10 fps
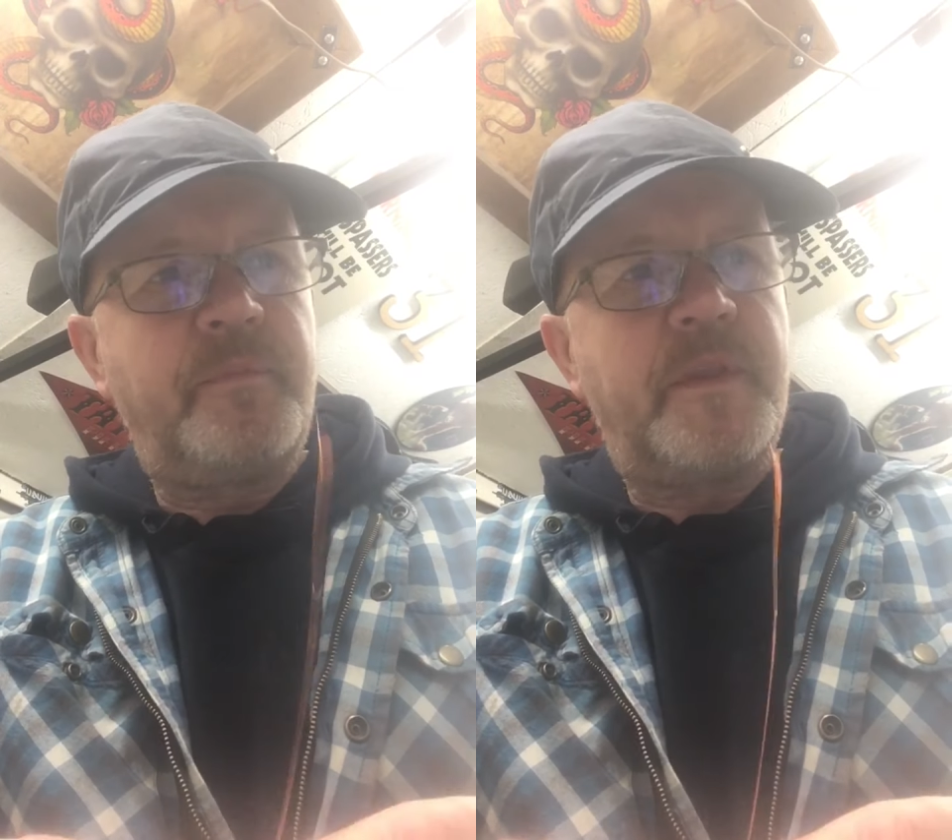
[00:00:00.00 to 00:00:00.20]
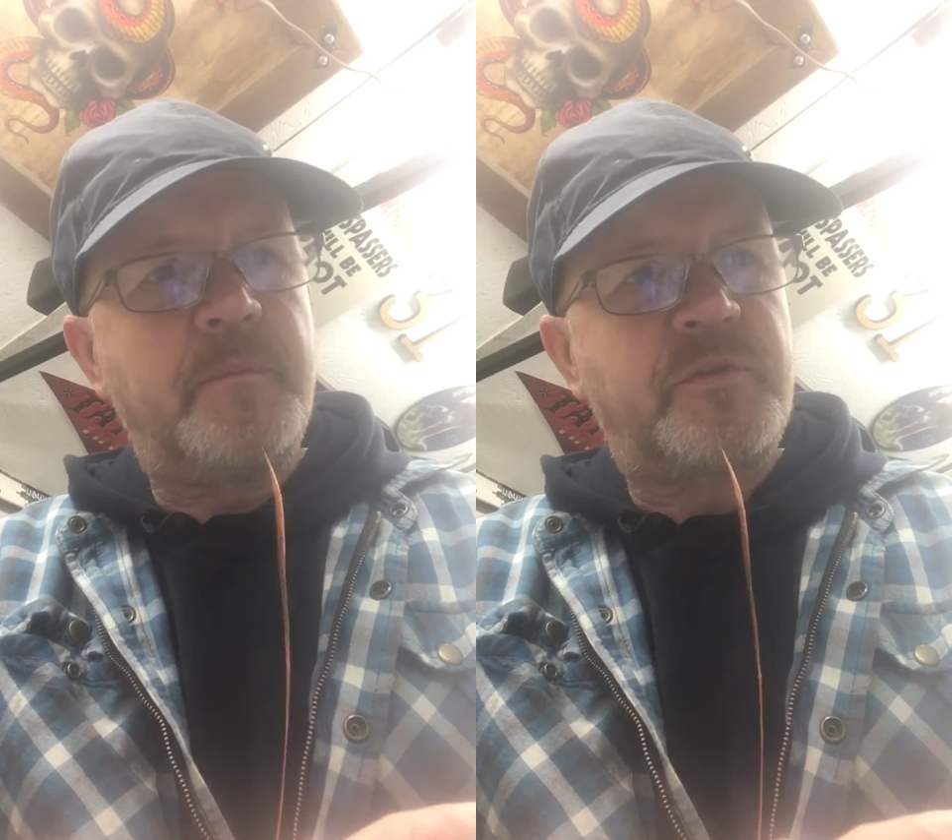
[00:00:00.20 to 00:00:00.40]

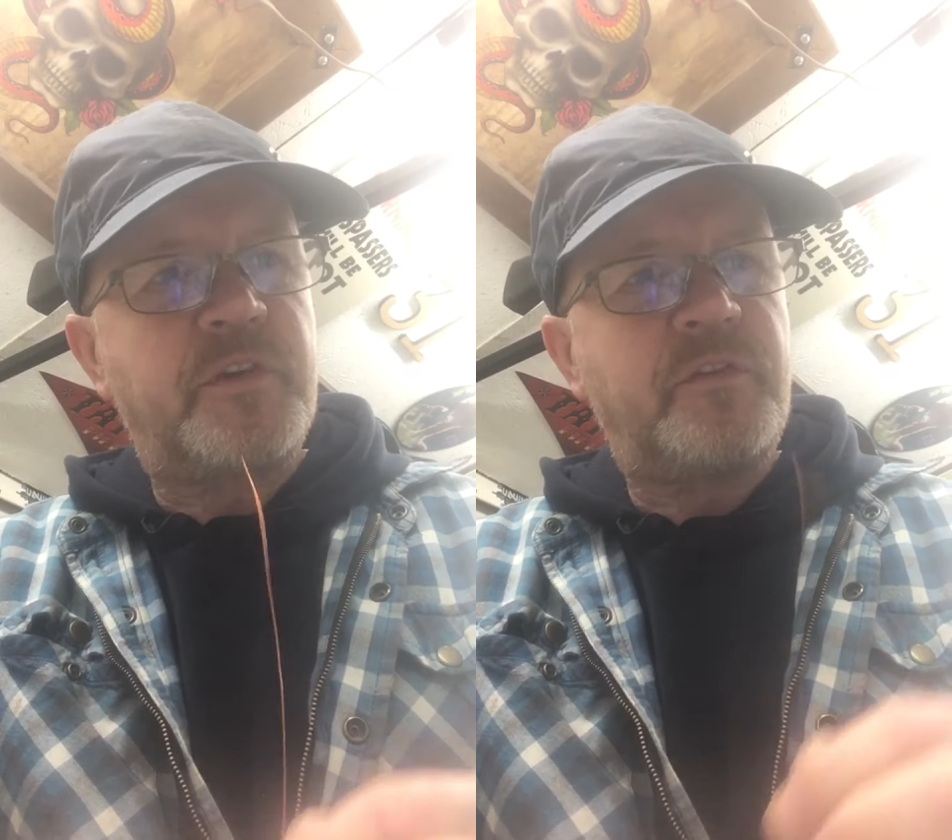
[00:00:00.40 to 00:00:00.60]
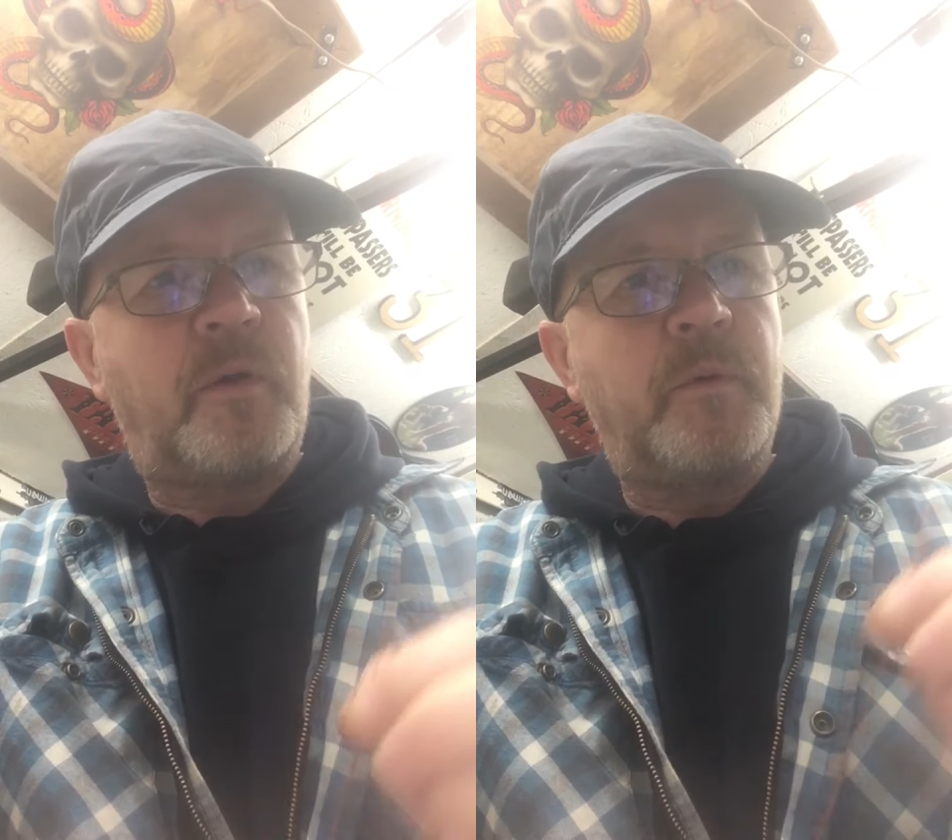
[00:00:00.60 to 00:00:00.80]
their
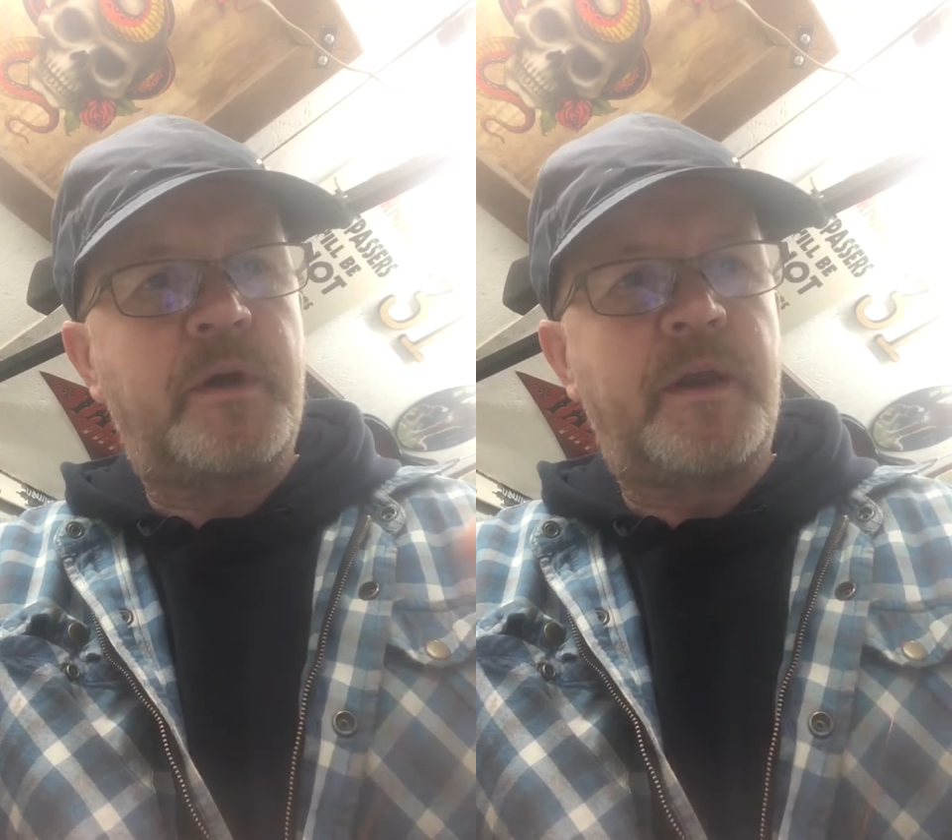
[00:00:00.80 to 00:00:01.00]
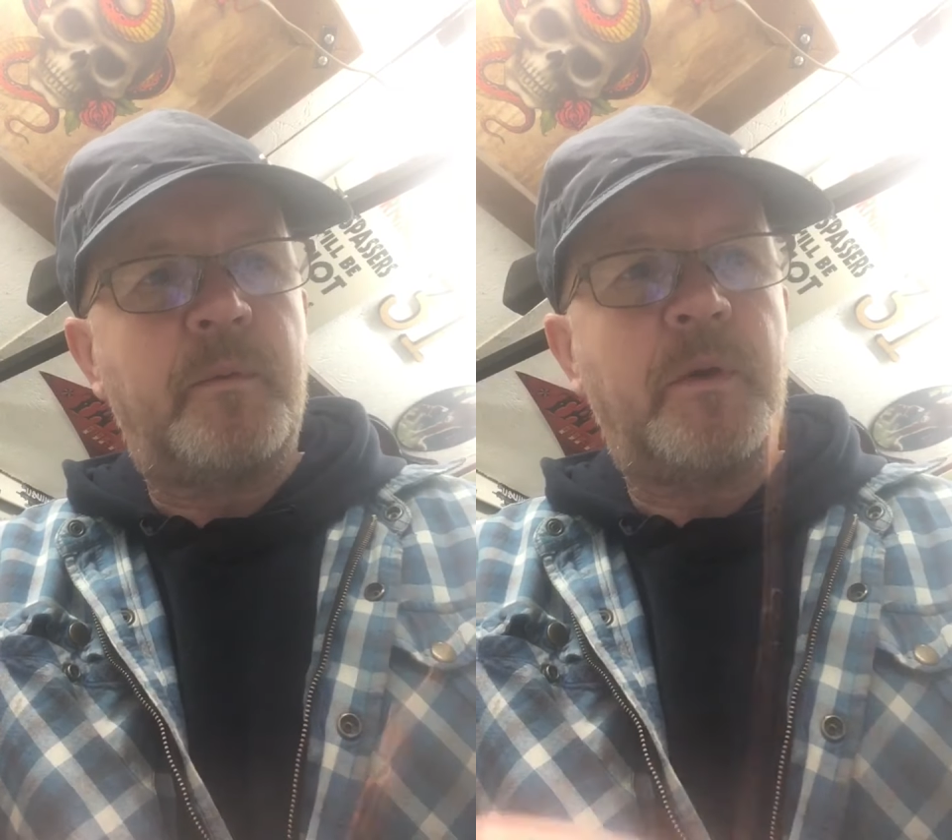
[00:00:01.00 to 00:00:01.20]
machines aren't
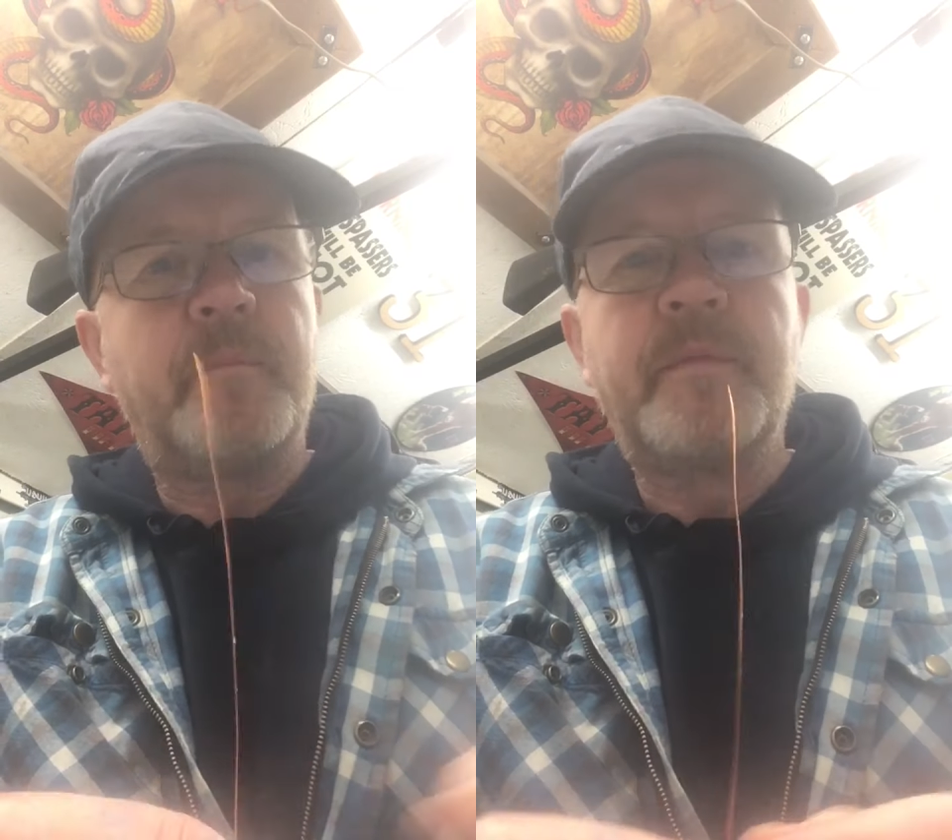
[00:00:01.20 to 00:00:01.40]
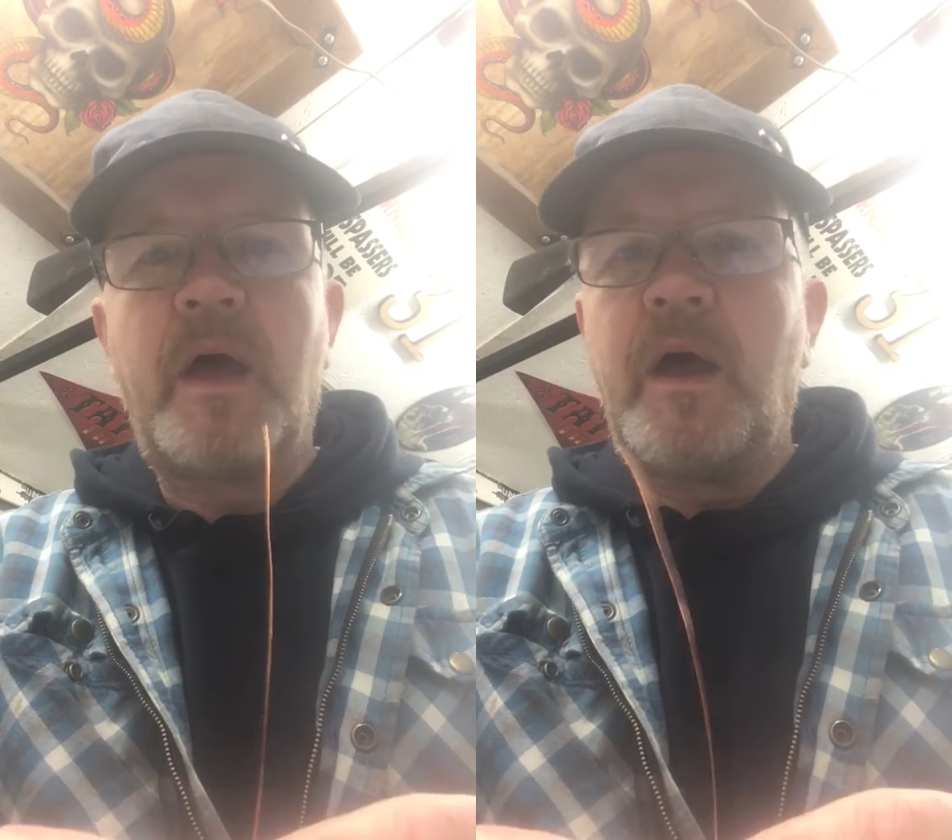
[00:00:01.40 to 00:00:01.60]
working that
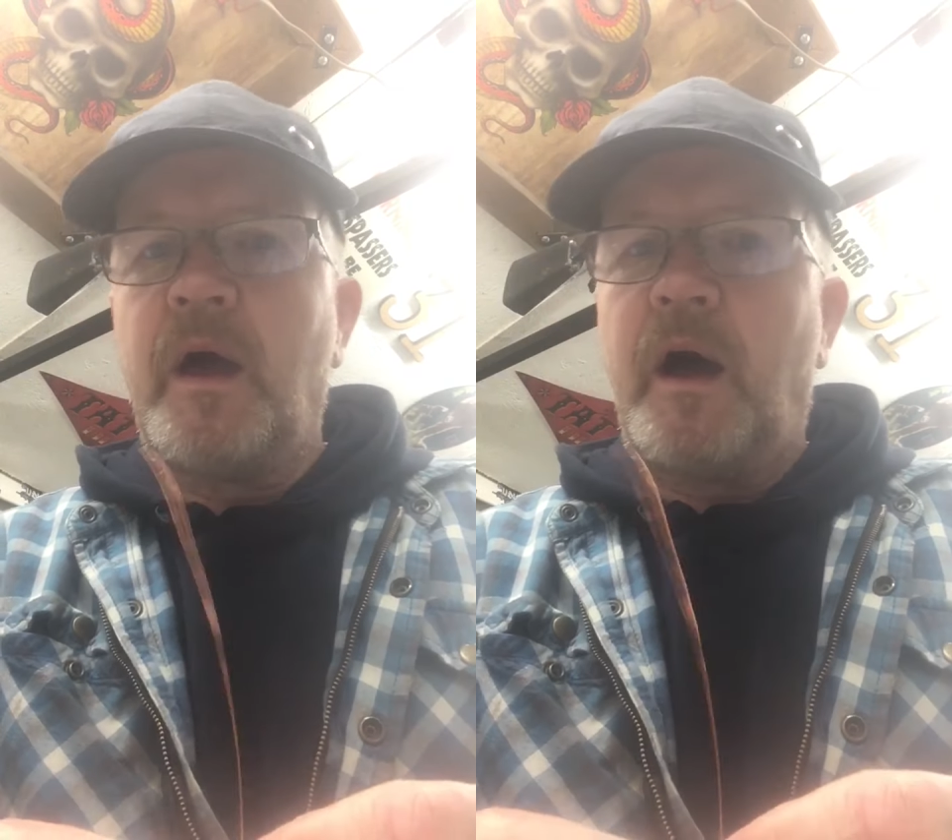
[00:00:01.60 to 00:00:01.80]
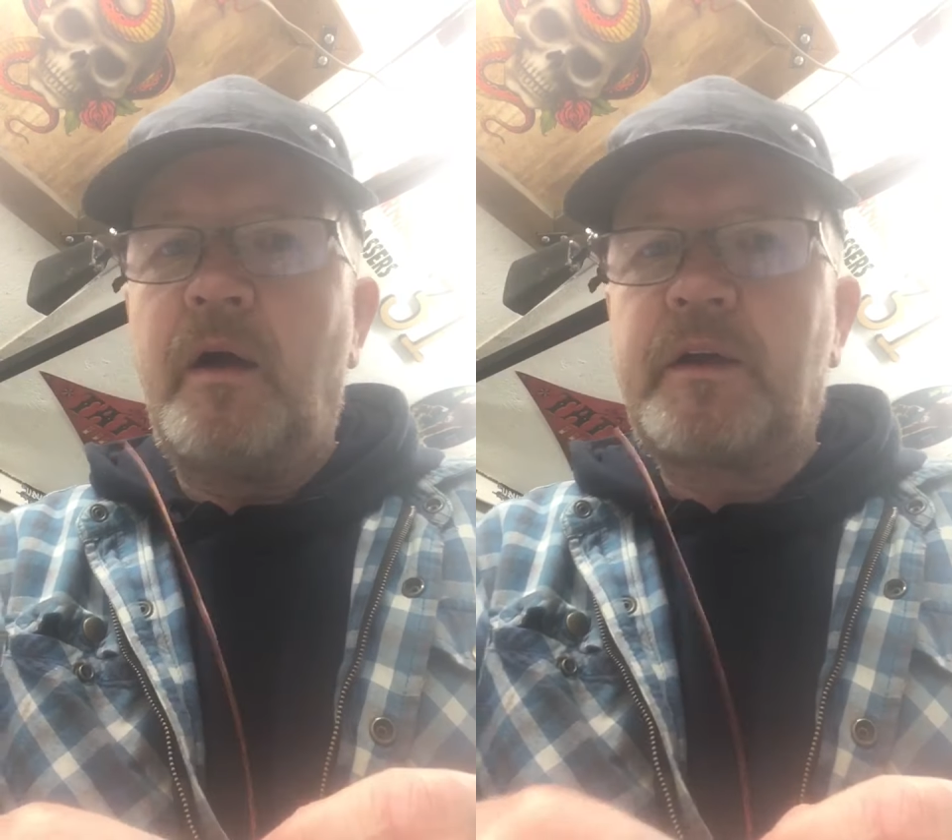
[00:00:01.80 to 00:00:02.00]

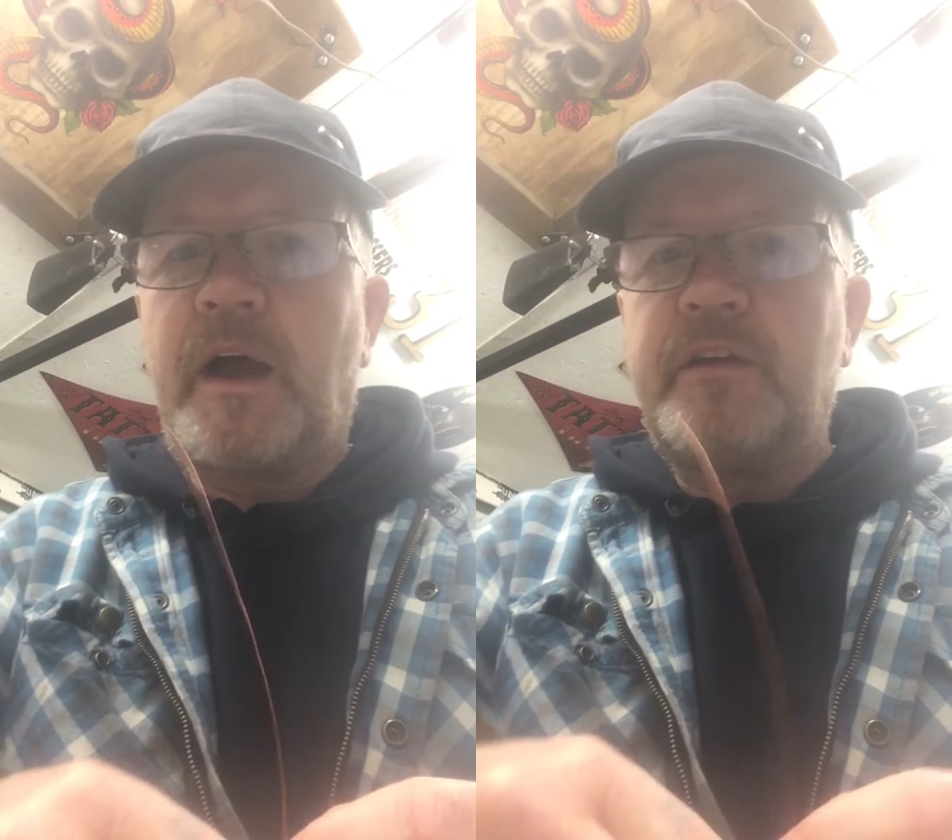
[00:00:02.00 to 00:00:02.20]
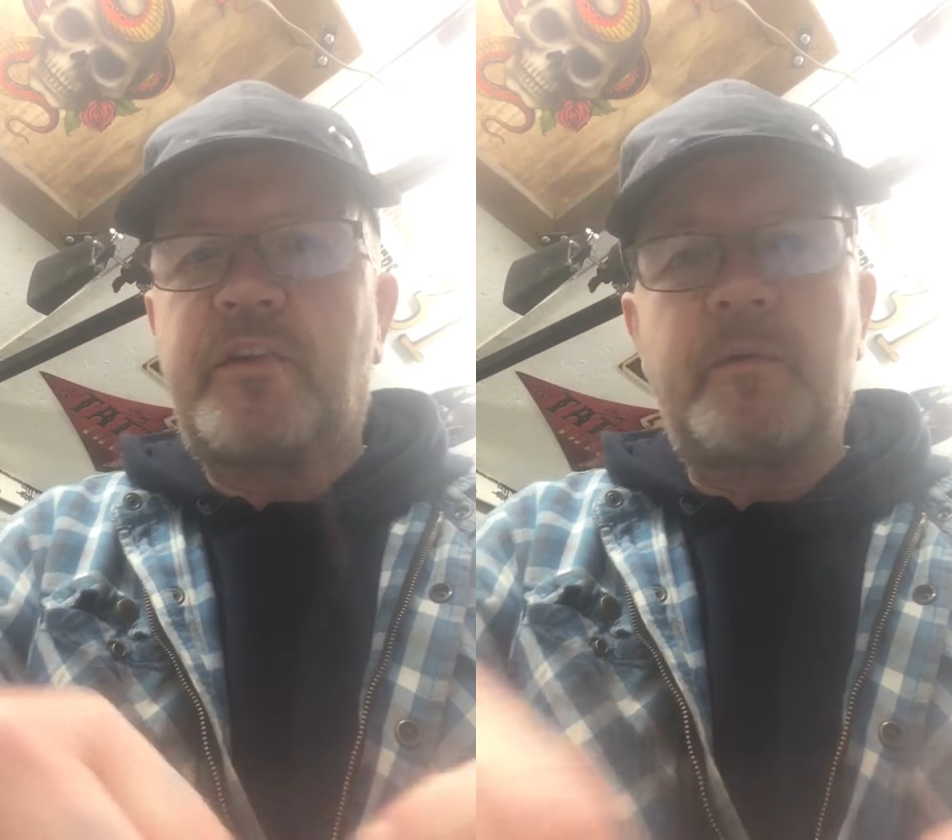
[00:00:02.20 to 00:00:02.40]
well. Okay, till